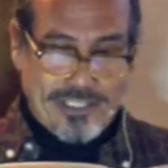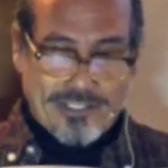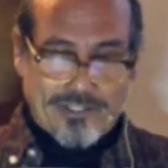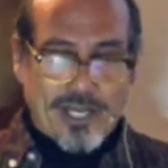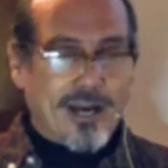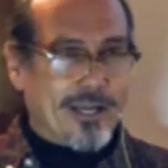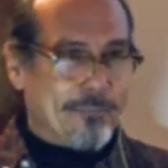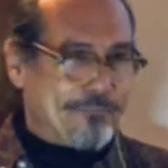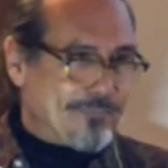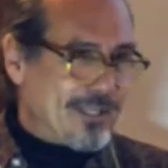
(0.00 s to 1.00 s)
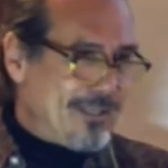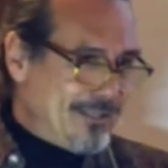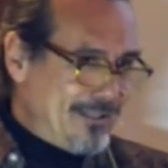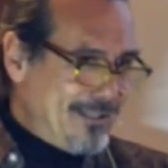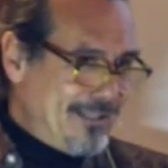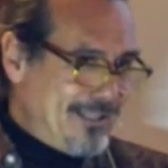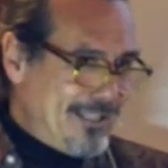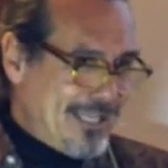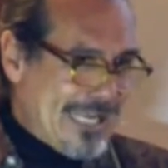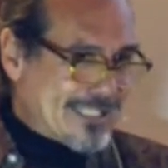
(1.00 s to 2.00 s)
years' time
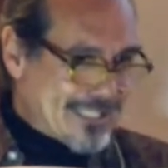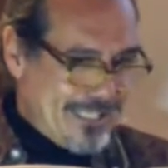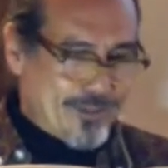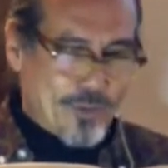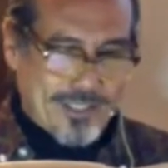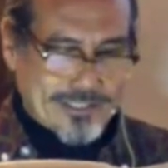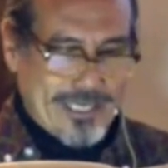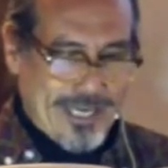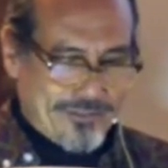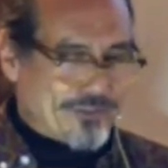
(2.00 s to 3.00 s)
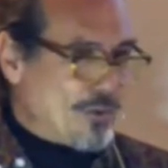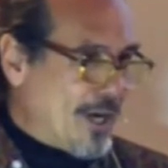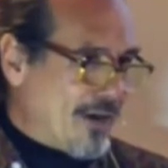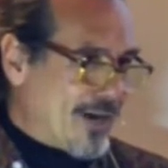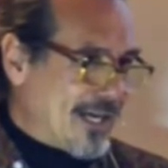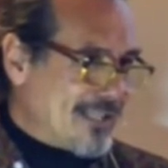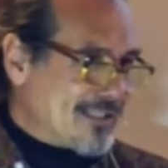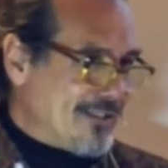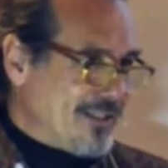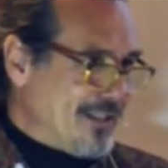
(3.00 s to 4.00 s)
and see the world again through our
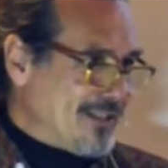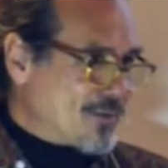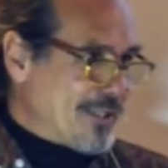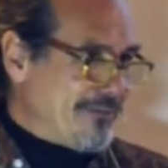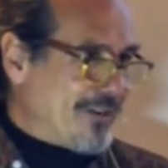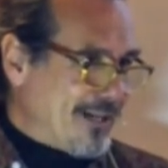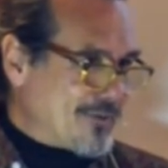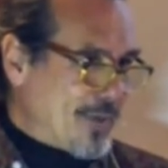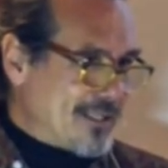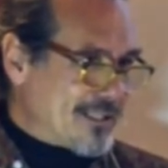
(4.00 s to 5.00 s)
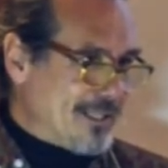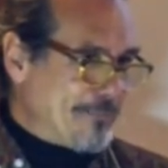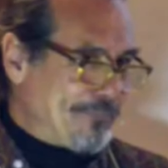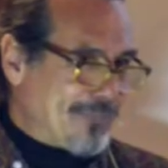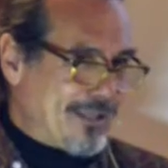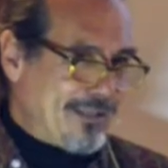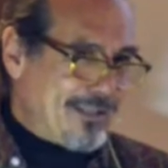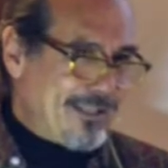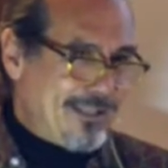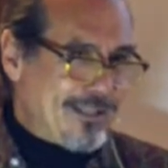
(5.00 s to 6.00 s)
eyes in the year 2520.
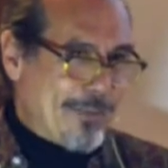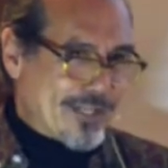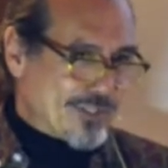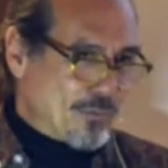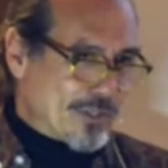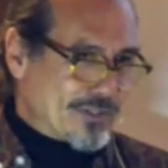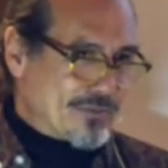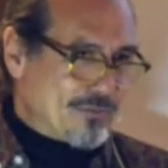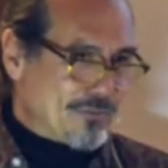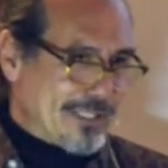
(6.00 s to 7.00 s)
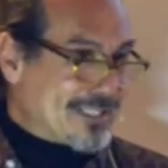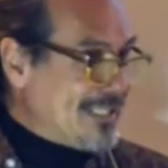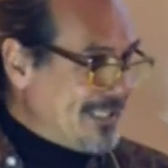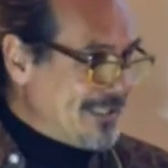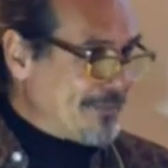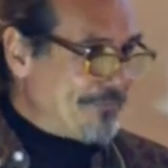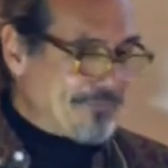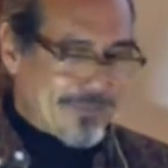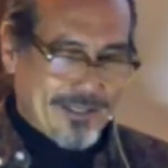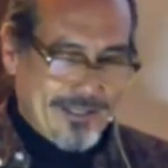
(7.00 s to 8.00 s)
Imagine what we'd see.
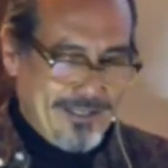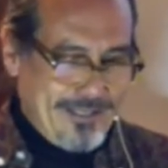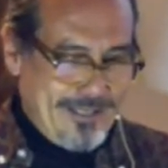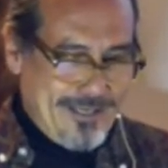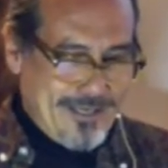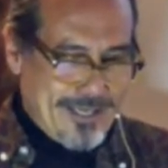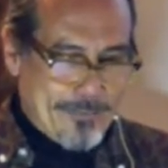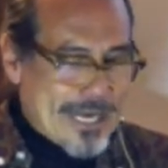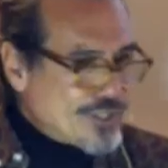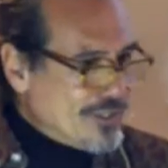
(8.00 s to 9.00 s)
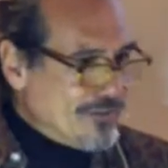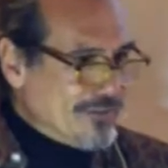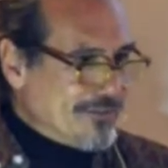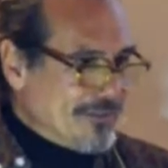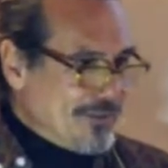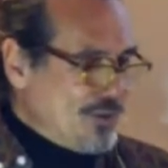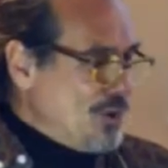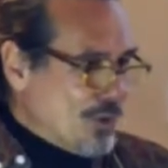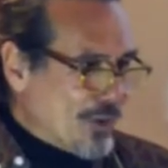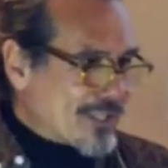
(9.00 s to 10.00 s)
Imagine New
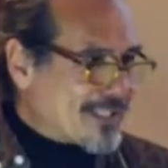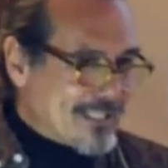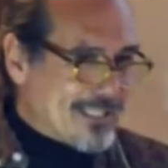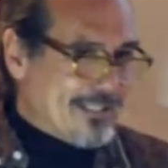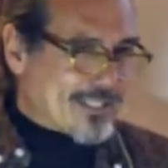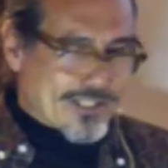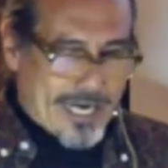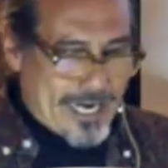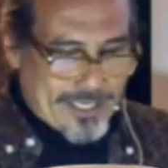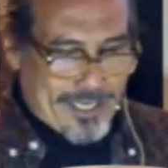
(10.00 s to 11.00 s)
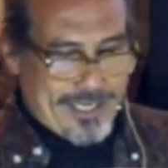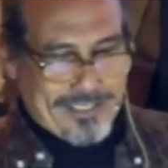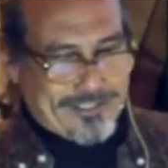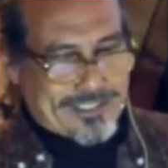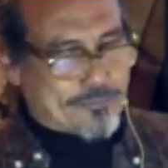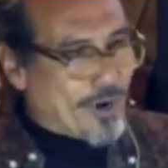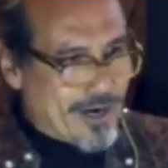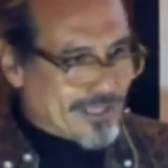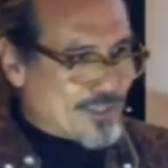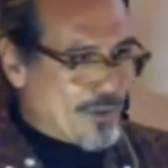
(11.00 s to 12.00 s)
York City, the skyline
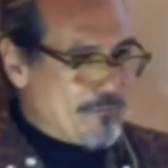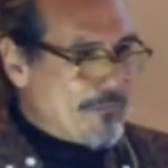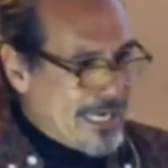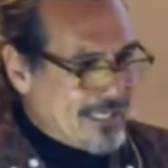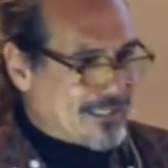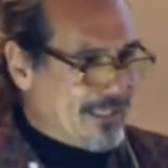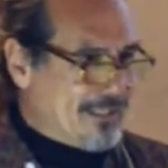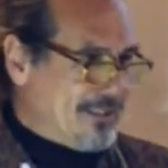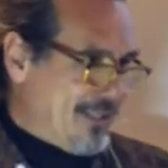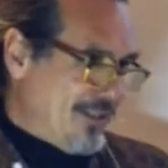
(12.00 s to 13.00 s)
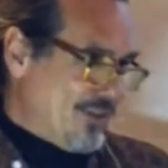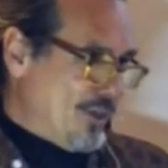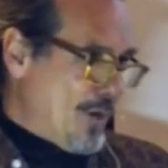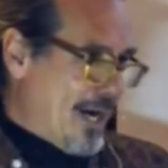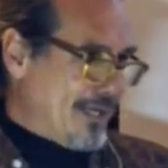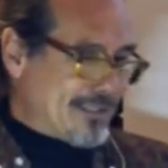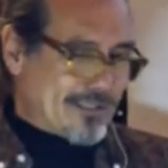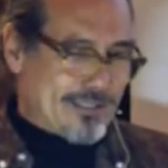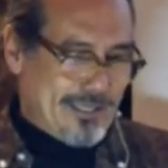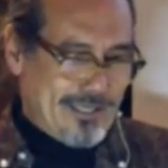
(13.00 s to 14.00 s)
sprung to amazing new
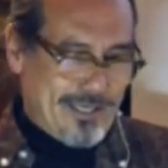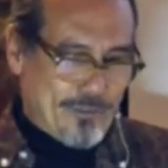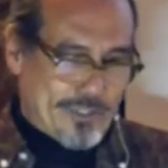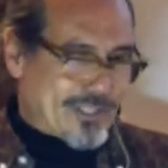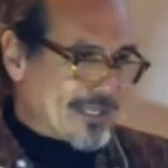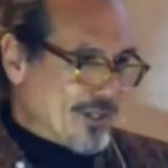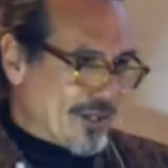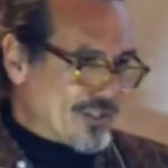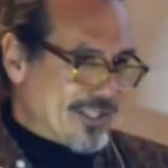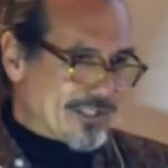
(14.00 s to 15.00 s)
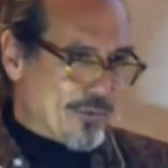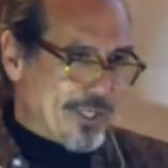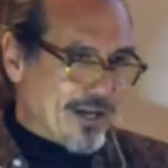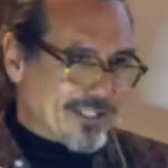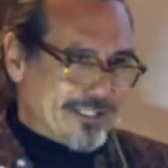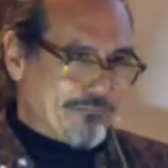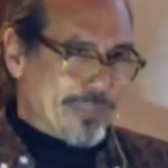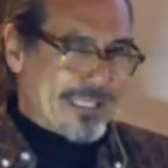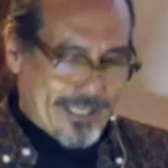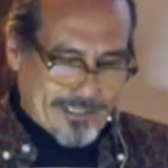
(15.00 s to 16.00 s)
heights with technologies that we can't even
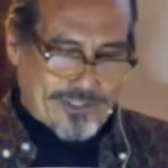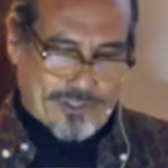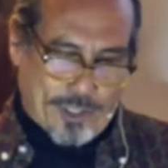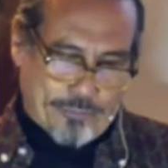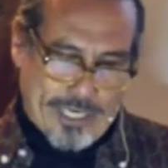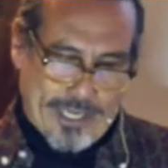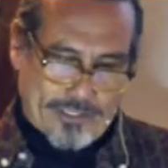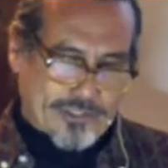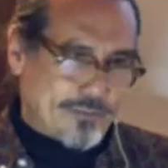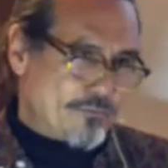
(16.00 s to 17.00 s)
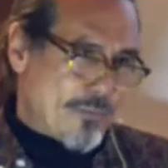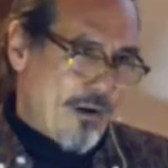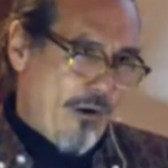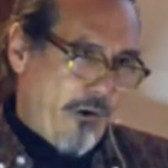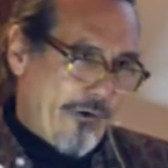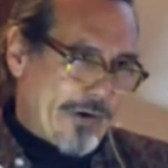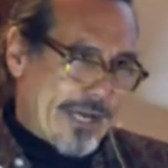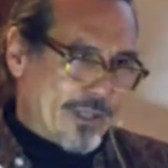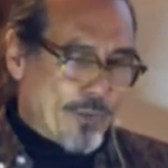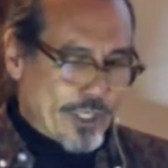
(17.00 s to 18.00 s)
begin to comprehend,
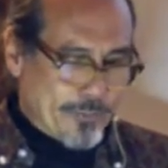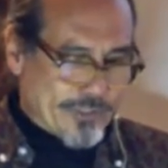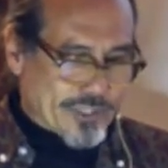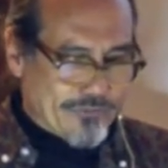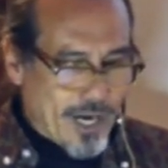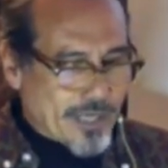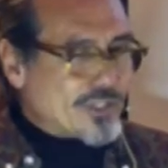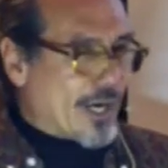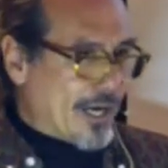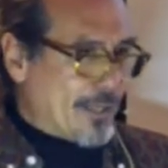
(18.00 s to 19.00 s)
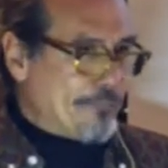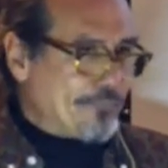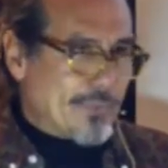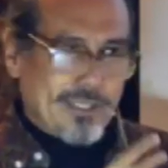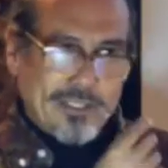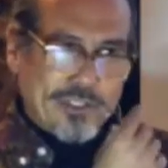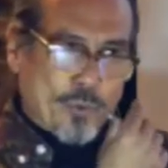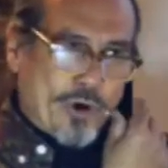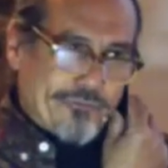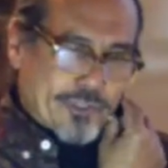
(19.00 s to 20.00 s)
and the monuments of our time
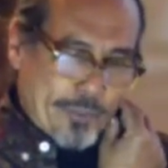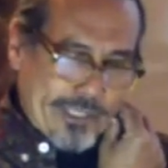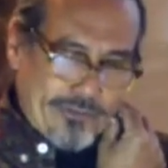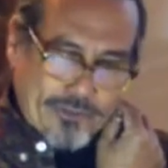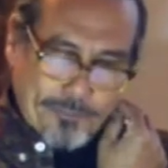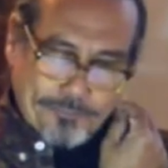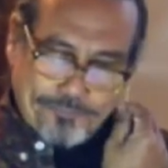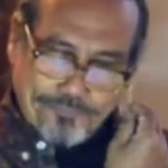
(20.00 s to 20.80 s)
dwarfed beneath them.